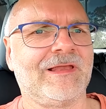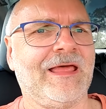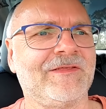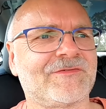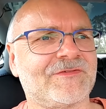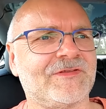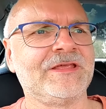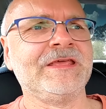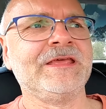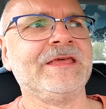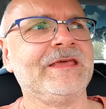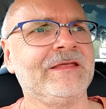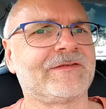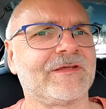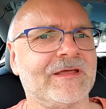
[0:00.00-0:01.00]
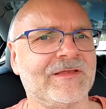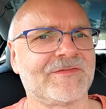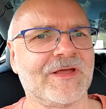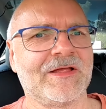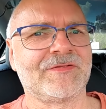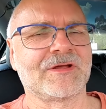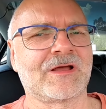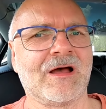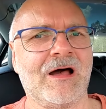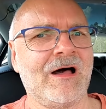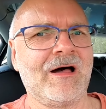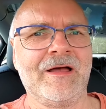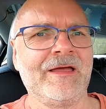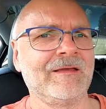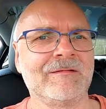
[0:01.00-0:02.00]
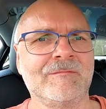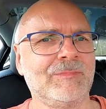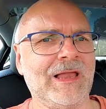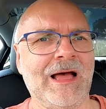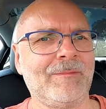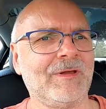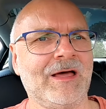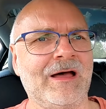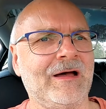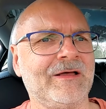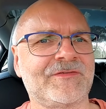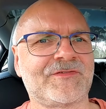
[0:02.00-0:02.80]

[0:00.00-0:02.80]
less heat inside the car and blah blah,